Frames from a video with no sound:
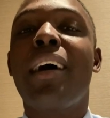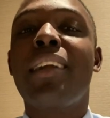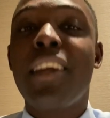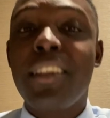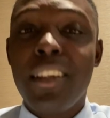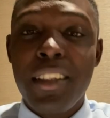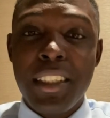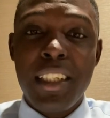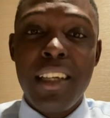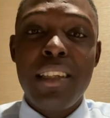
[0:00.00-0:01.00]

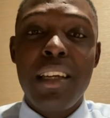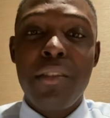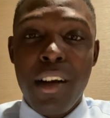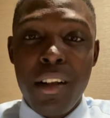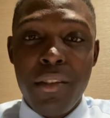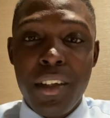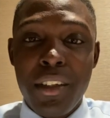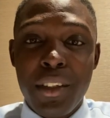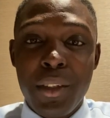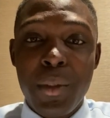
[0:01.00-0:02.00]
Technology is
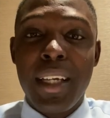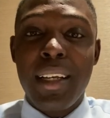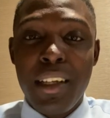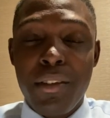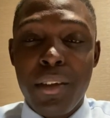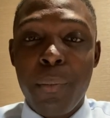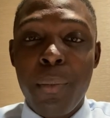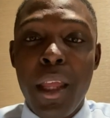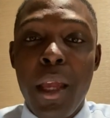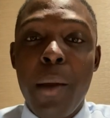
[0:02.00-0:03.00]
evolving to that level.
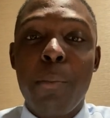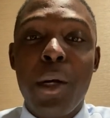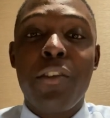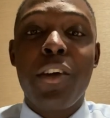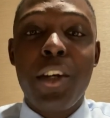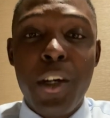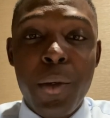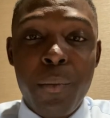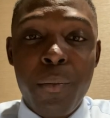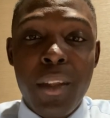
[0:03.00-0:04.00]
But for
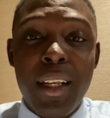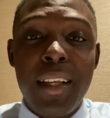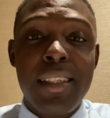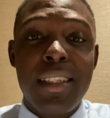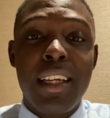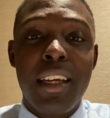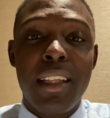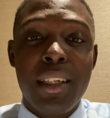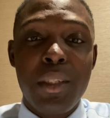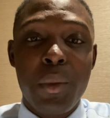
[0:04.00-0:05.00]
now, let's take
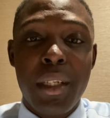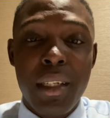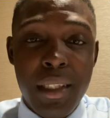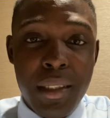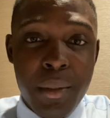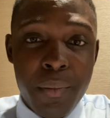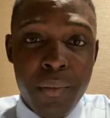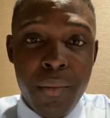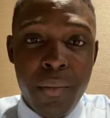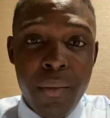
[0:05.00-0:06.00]
it as what it is.
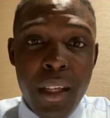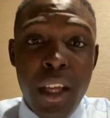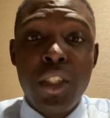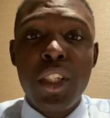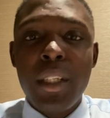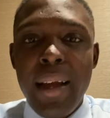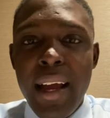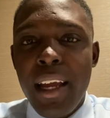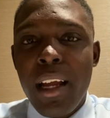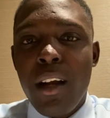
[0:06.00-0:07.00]
So the
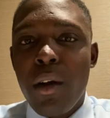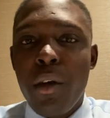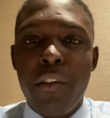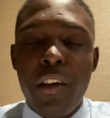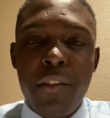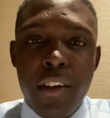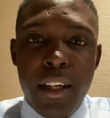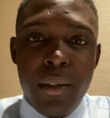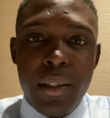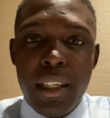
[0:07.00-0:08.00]
high calorific
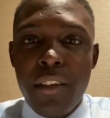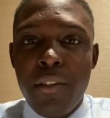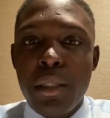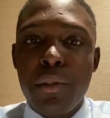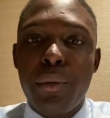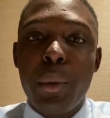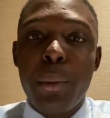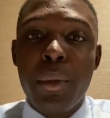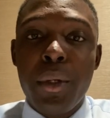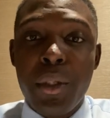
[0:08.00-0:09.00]
value that fossil fuel
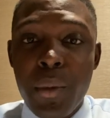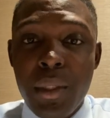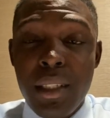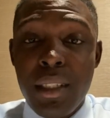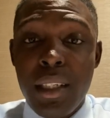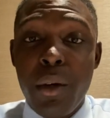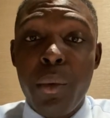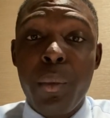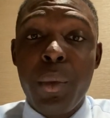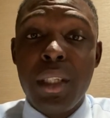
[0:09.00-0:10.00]
produces,
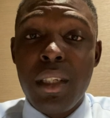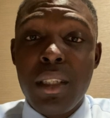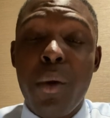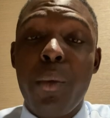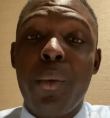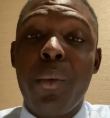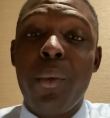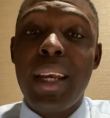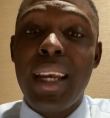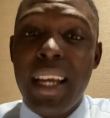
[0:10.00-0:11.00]
which is
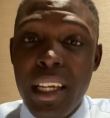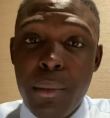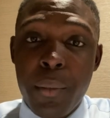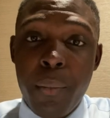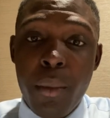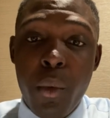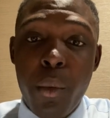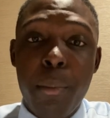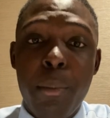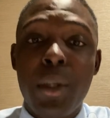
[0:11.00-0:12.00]
reliable,
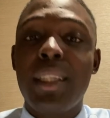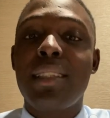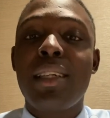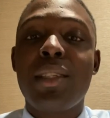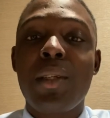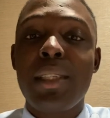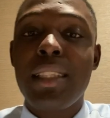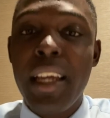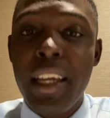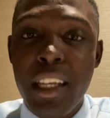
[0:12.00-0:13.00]
but is not
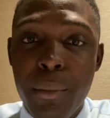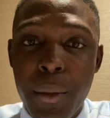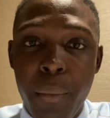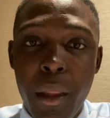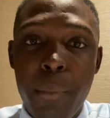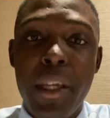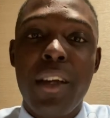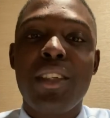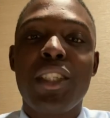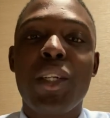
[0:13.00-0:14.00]
sustainable
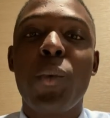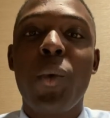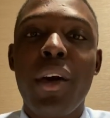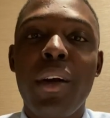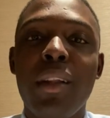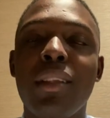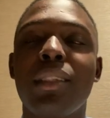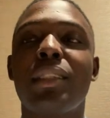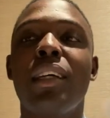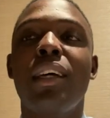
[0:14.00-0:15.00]
because the
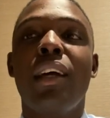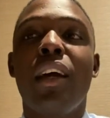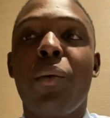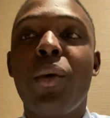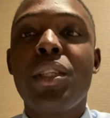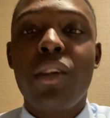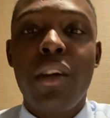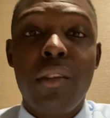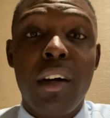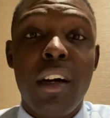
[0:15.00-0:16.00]
world's
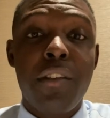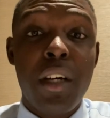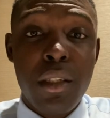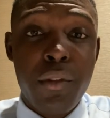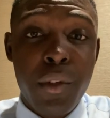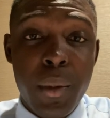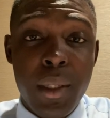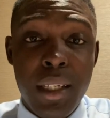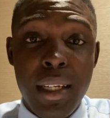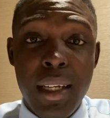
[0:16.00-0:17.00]
reserve of fossil
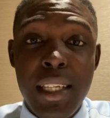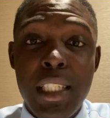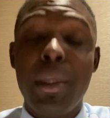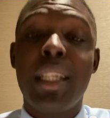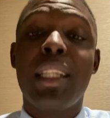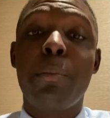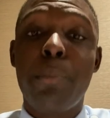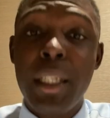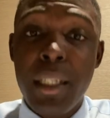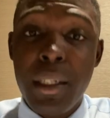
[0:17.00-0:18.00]
fuel is being
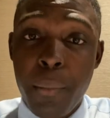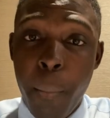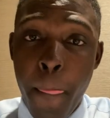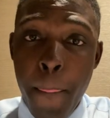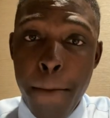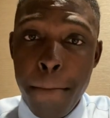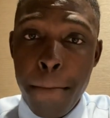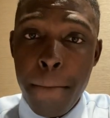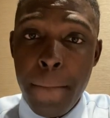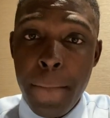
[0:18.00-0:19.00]
depleted,
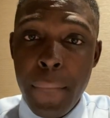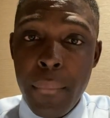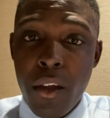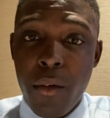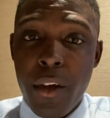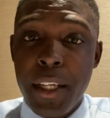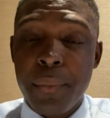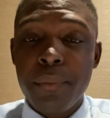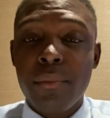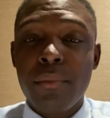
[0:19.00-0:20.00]
right?